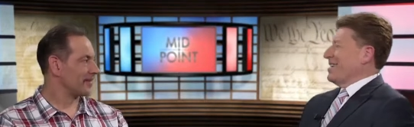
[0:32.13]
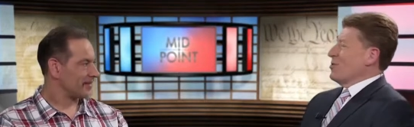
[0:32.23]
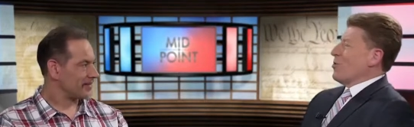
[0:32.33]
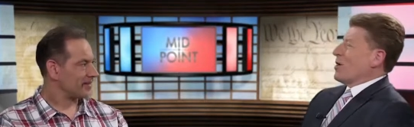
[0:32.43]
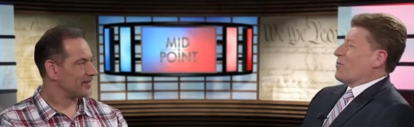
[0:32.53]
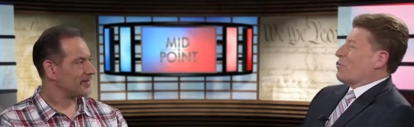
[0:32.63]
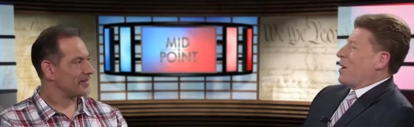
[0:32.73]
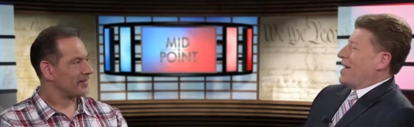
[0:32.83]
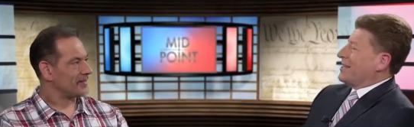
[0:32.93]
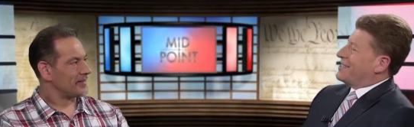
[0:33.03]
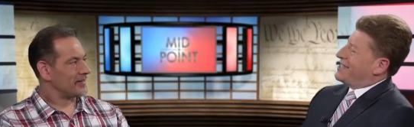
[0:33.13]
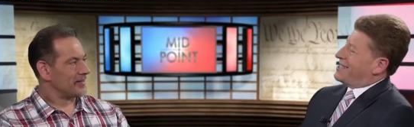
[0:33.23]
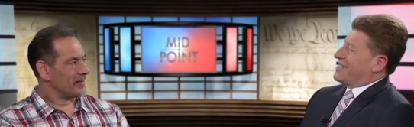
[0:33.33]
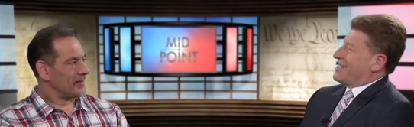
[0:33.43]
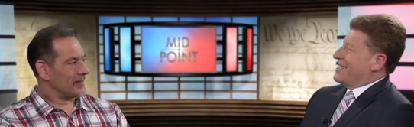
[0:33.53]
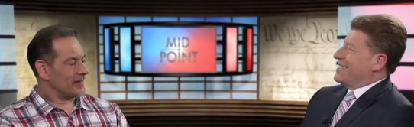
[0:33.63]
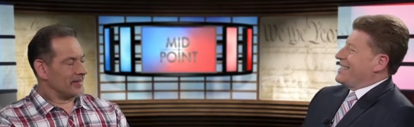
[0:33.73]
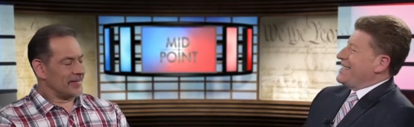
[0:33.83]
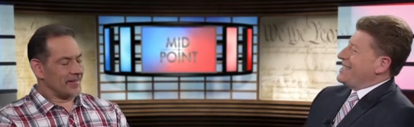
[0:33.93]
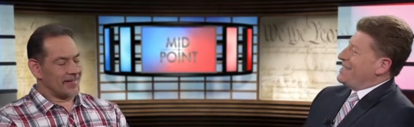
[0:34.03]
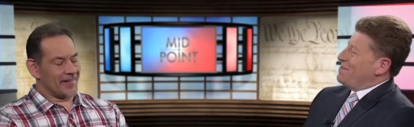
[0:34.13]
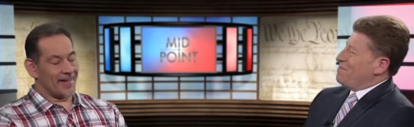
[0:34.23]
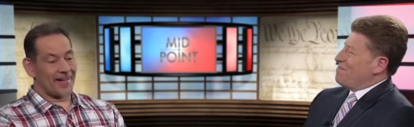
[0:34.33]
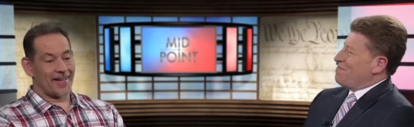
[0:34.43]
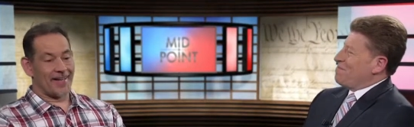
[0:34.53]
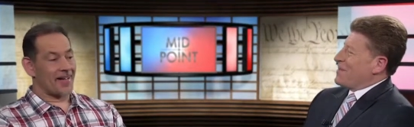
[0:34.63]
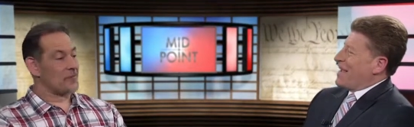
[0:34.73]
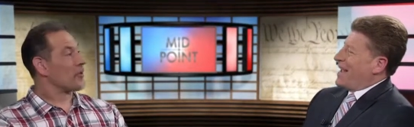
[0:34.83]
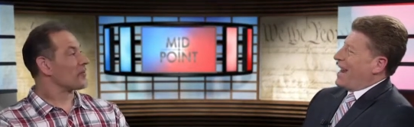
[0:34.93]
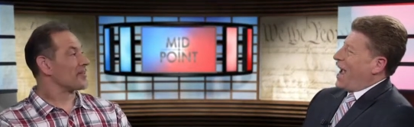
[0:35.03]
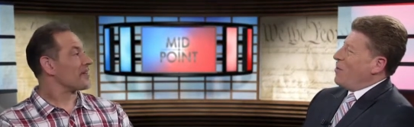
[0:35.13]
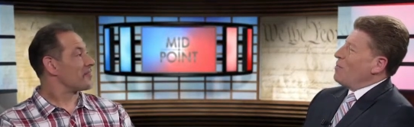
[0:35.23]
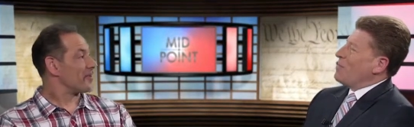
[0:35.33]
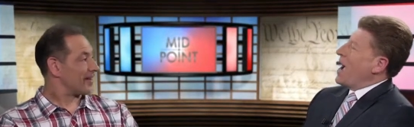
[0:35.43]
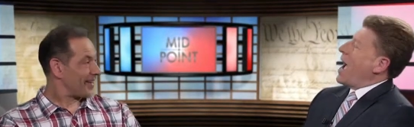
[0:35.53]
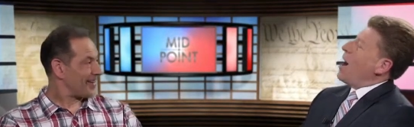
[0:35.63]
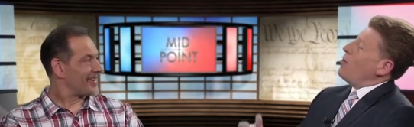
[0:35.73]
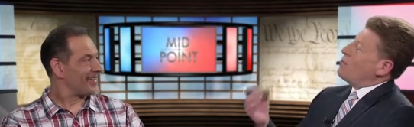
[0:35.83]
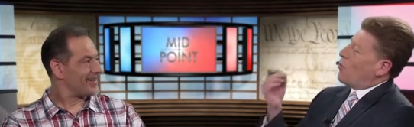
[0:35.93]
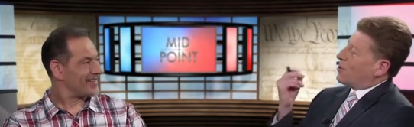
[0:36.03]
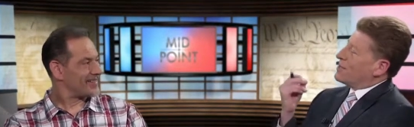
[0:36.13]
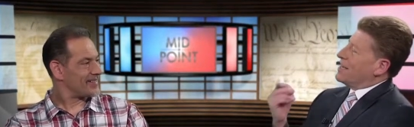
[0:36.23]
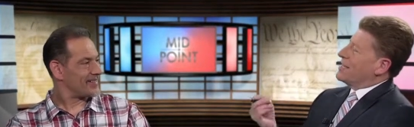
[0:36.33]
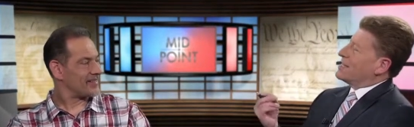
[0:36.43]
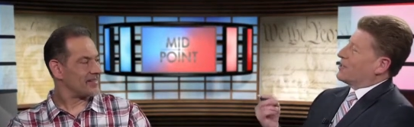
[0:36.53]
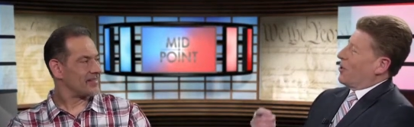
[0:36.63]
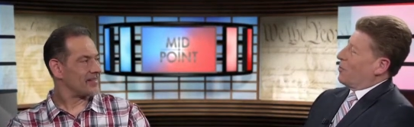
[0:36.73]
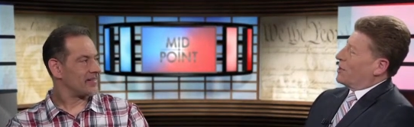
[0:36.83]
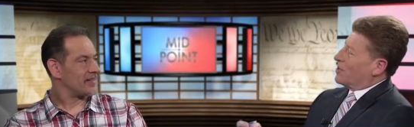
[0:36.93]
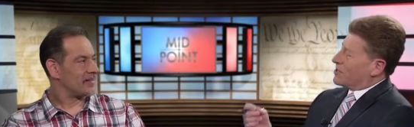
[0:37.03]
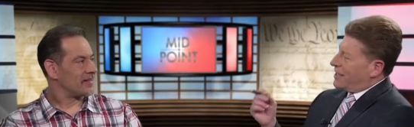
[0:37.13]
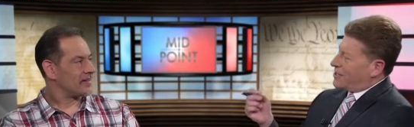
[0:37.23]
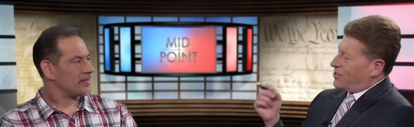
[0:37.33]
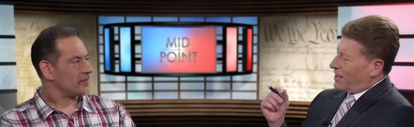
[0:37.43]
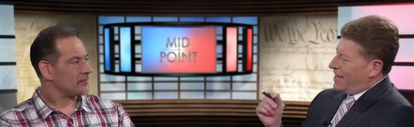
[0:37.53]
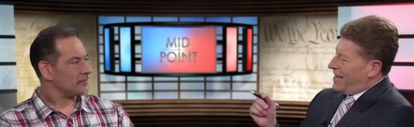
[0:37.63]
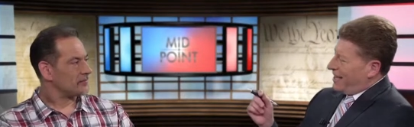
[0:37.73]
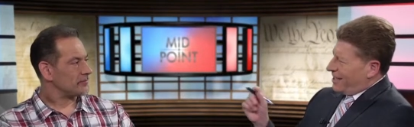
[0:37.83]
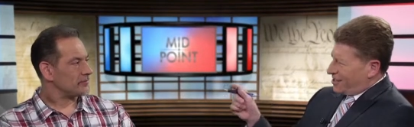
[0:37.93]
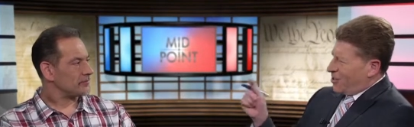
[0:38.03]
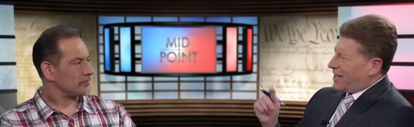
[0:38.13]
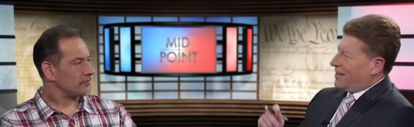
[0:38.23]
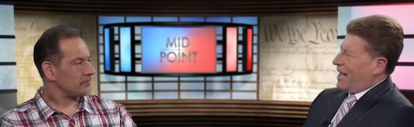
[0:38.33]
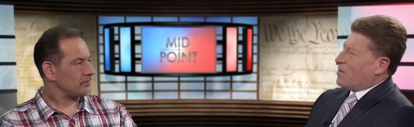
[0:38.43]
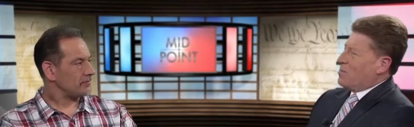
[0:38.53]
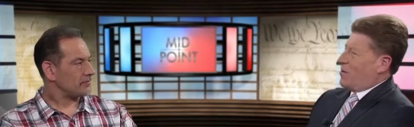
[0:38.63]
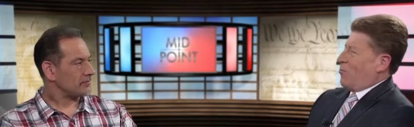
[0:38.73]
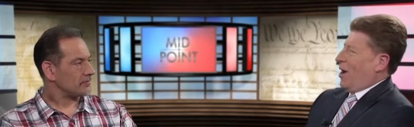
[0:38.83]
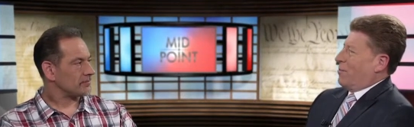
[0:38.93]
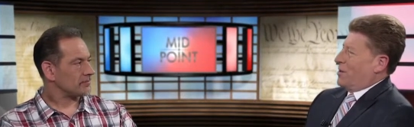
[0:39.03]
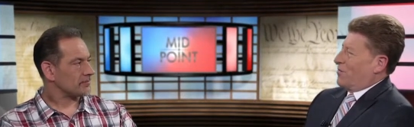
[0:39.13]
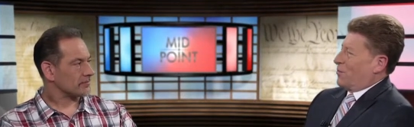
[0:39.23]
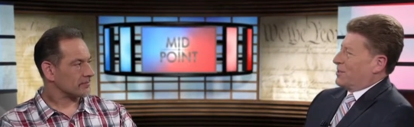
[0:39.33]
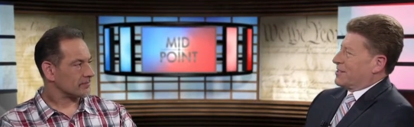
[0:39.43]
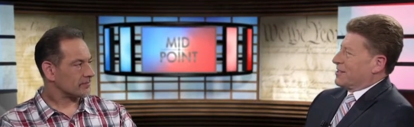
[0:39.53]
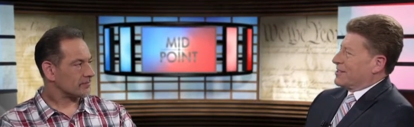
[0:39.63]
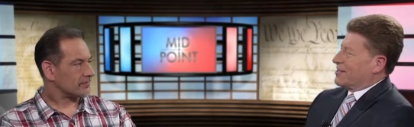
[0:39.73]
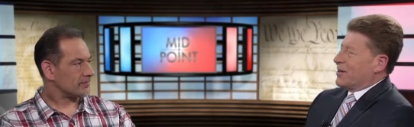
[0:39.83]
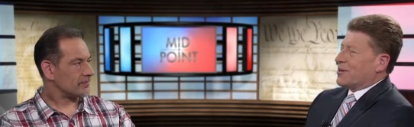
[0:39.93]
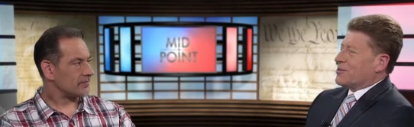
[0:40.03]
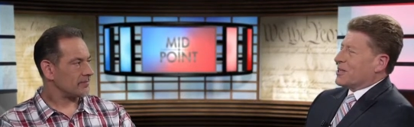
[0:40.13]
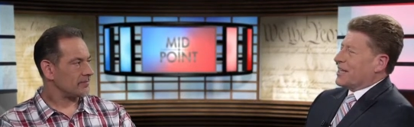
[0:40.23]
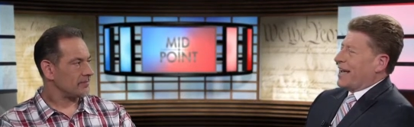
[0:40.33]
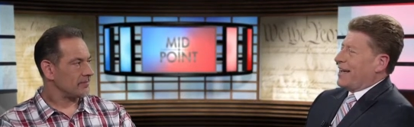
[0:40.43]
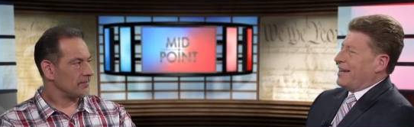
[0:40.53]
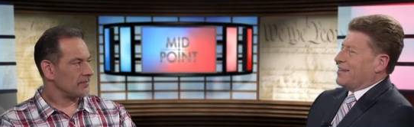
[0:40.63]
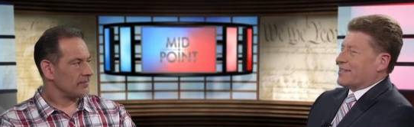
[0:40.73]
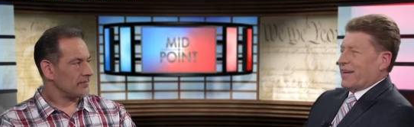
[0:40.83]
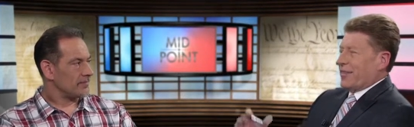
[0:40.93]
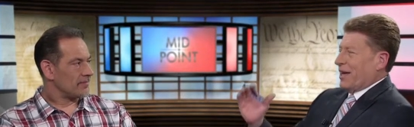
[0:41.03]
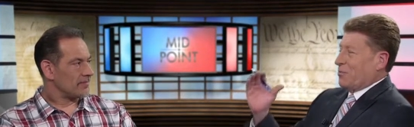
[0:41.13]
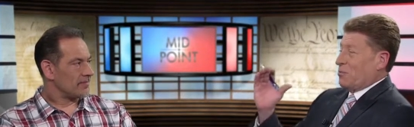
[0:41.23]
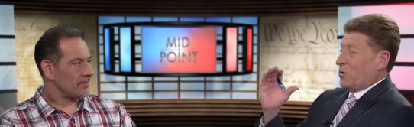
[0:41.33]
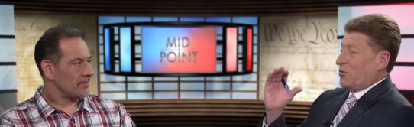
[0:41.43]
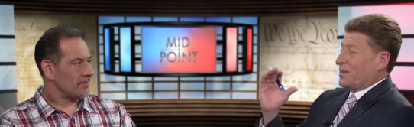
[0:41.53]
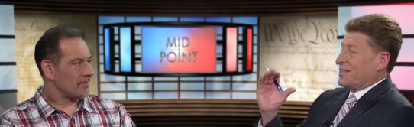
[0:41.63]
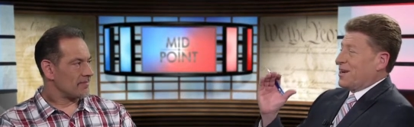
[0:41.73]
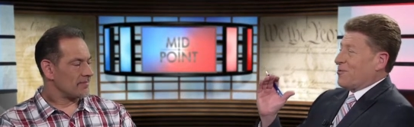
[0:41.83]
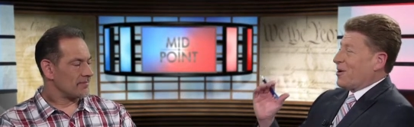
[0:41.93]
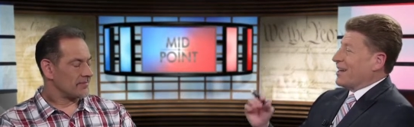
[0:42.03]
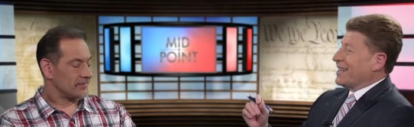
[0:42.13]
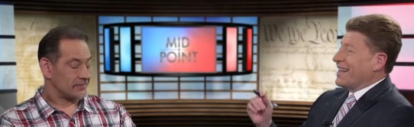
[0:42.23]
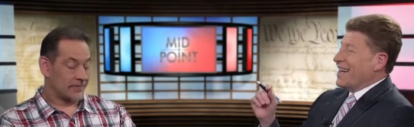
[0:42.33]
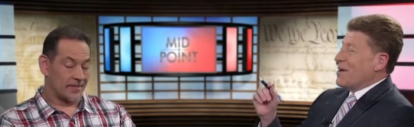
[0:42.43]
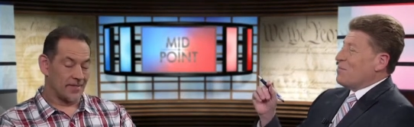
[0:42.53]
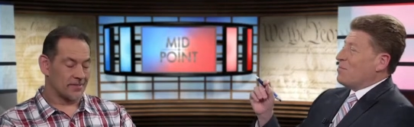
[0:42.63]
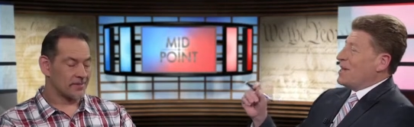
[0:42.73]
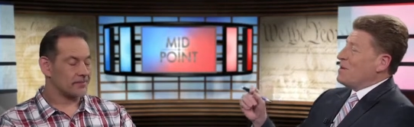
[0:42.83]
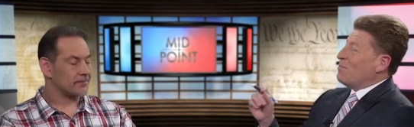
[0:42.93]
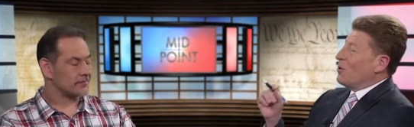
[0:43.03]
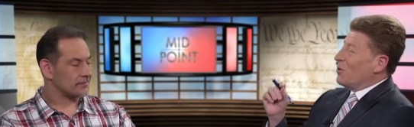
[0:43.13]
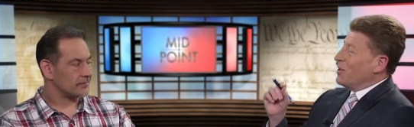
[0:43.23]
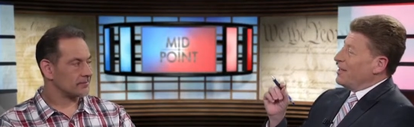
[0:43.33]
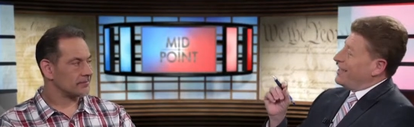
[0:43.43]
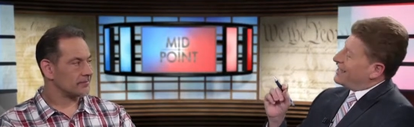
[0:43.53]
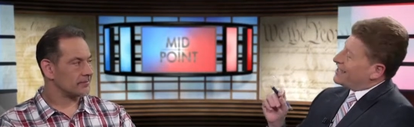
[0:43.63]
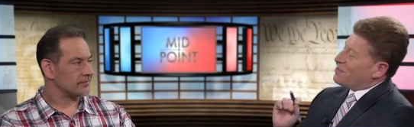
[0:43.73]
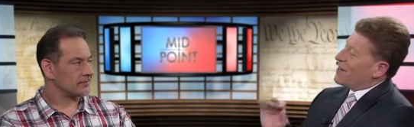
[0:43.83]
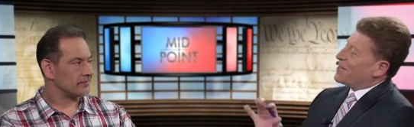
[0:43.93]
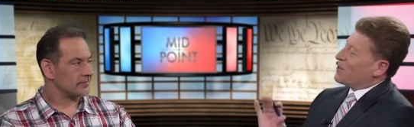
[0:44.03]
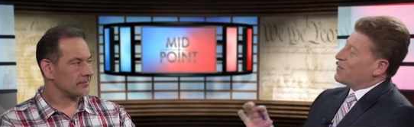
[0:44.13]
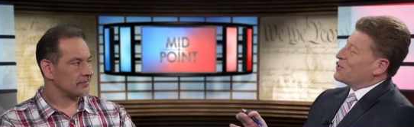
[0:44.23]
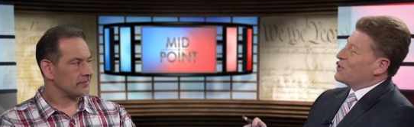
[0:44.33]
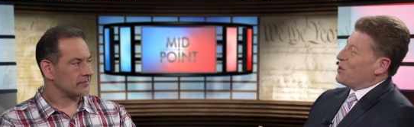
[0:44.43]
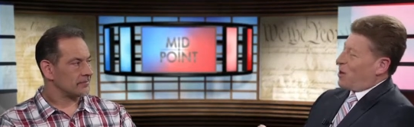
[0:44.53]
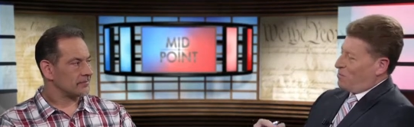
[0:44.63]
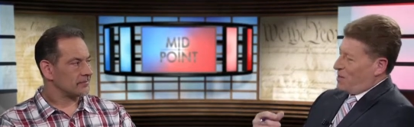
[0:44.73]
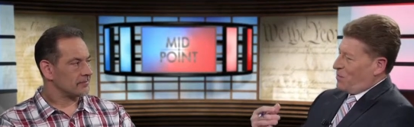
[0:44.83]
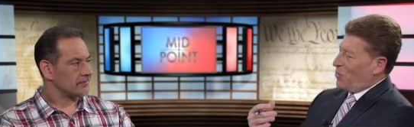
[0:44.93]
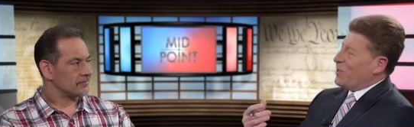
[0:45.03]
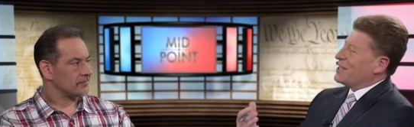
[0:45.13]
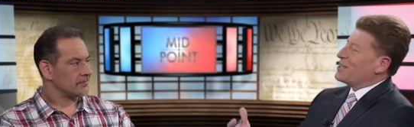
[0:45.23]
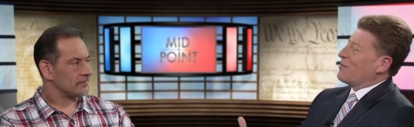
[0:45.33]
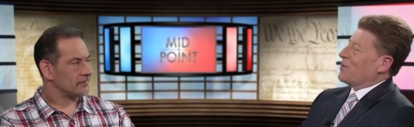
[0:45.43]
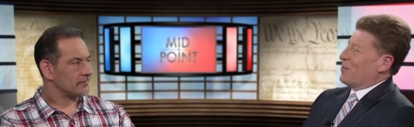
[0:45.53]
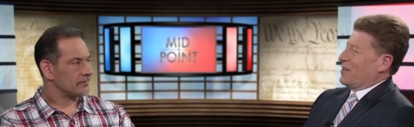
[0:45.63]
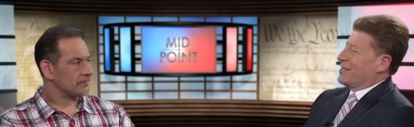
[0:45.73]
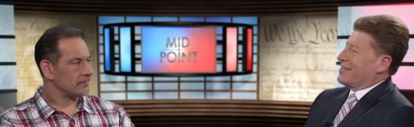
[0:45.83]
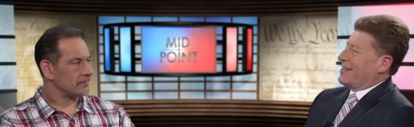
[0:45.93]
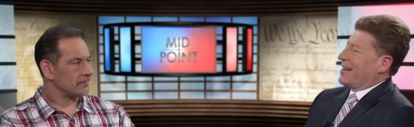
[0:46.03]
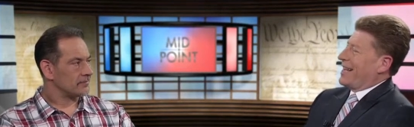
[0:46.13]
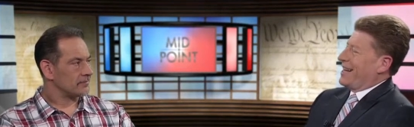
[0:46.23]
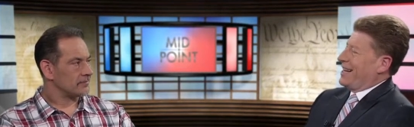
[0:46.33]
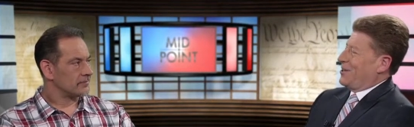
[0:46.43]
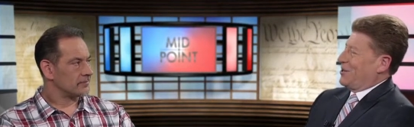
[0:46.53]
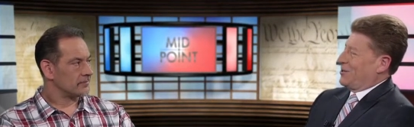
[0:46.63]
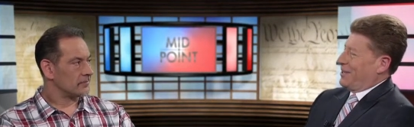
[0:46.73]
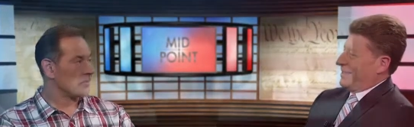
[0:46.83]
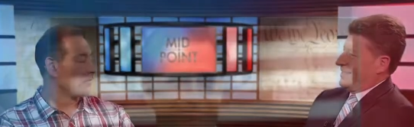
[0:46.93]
Speaker 1: You work with politicians, indeed and how, yeah. how important is it though? Because let's look let's look at, at Mitt Romney, for instance. There's a guy, he's got that perfect hair working. He does. People it doesn't make a difference who you are. People think something when they see that head of hair, don't they? Well,